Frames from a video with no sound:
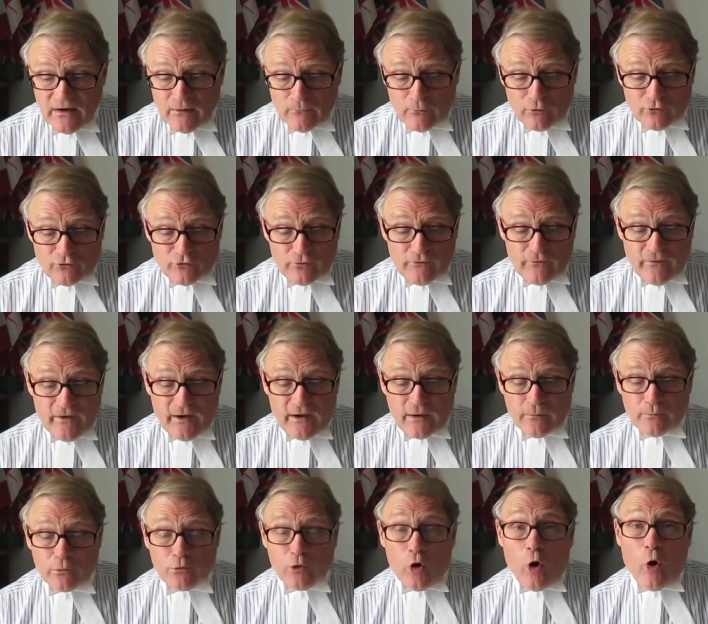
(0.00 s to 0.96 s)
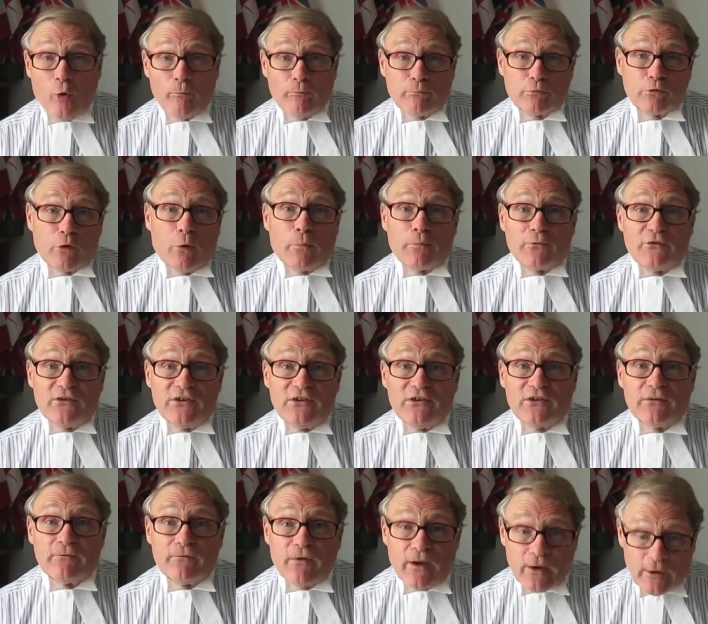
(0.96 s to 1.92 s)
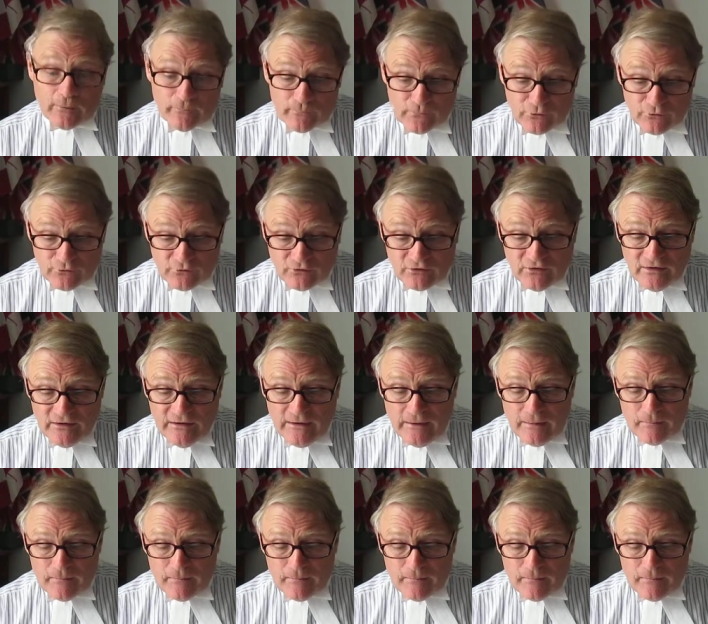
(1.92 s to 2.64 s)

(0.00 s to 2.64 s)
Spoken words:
which are available on property development.